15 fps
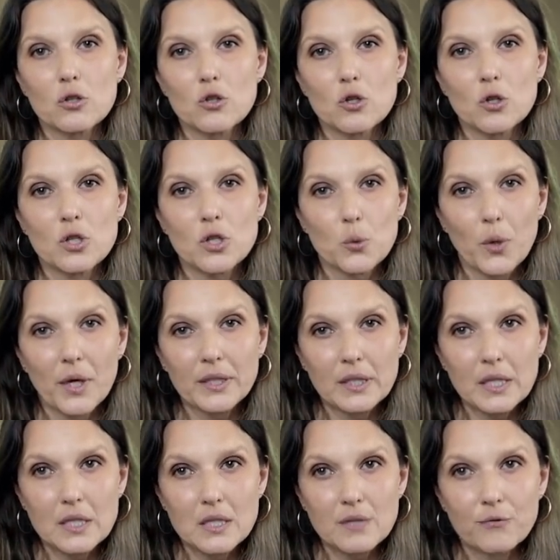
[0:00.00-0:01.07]
so it's quite
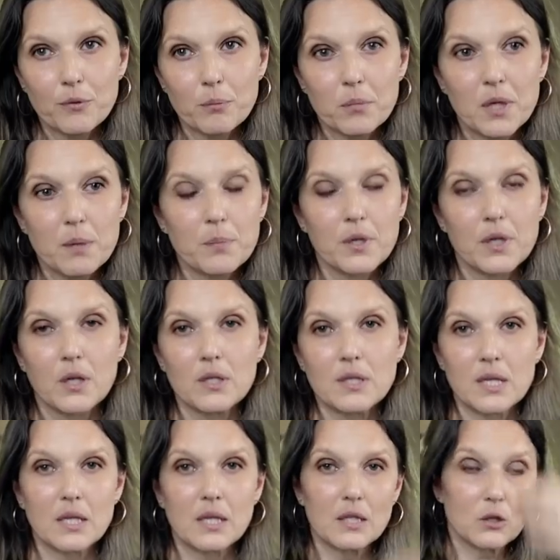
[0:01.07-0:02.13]
easy for me because
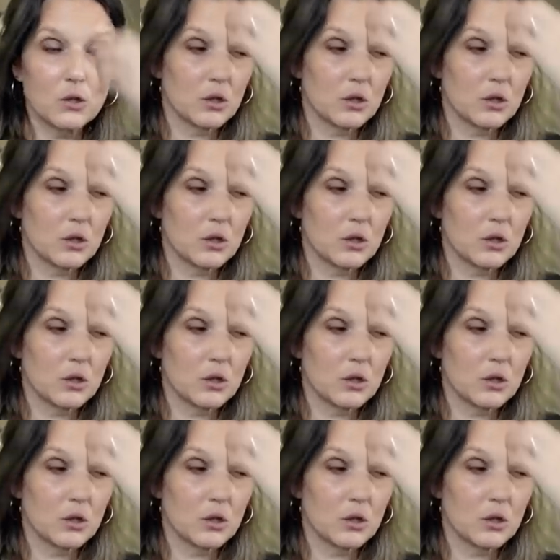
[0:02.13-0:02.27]
I knit